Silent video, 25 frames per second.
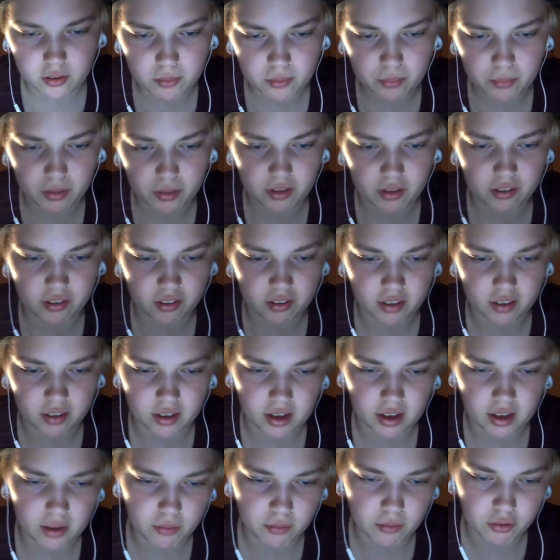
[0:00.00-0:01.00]
places like
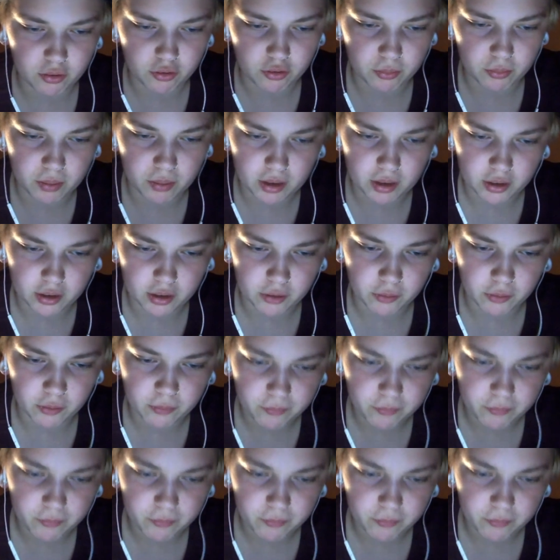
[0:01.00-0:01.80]
that, which is pretty cool.